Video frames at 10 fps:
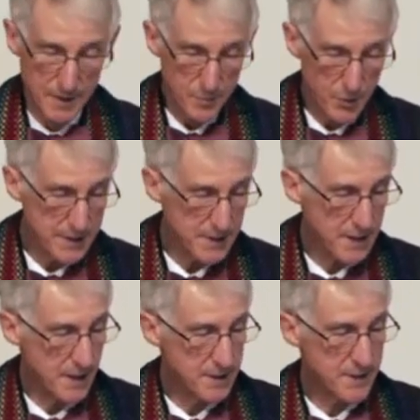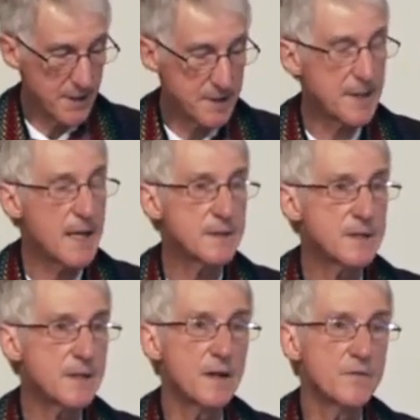brings us a
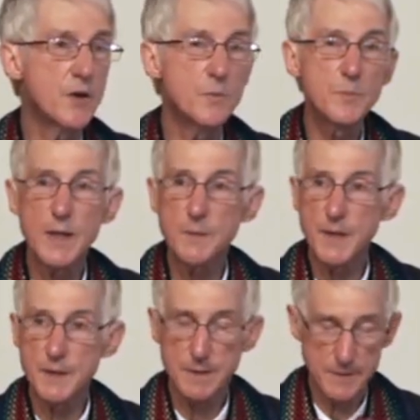sense of homecoming.